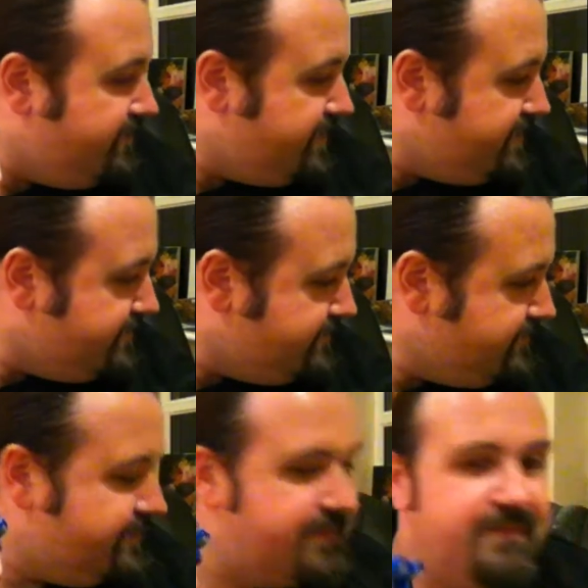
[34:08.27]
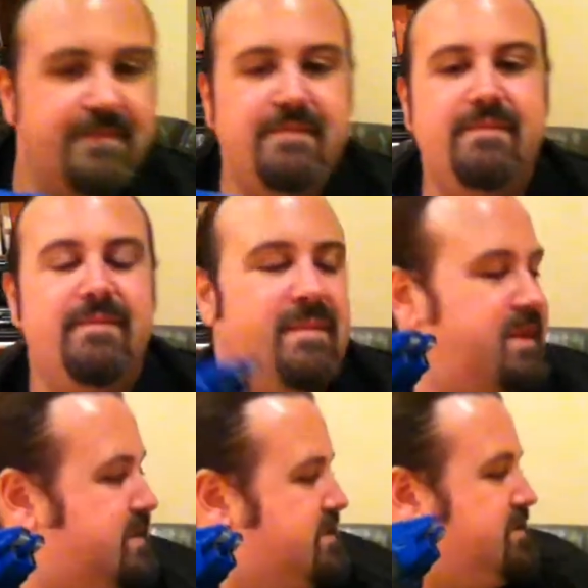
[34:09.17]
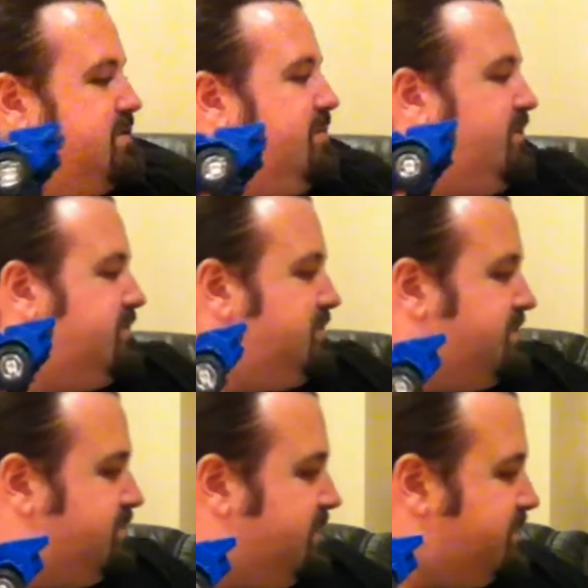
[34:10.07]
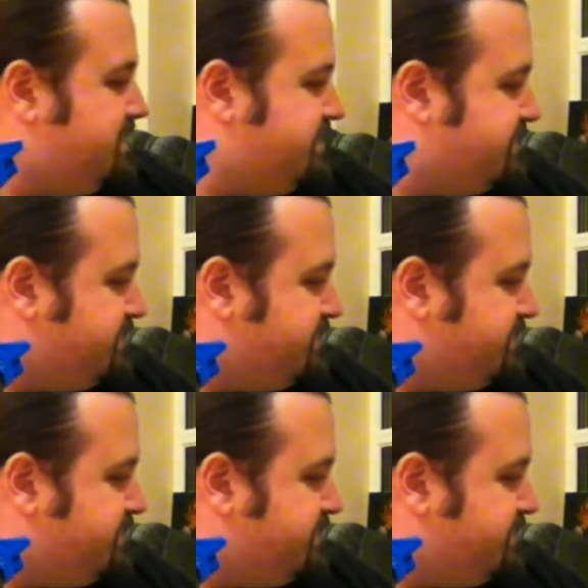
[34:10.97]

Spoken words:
really. Size comparisons, perhaps.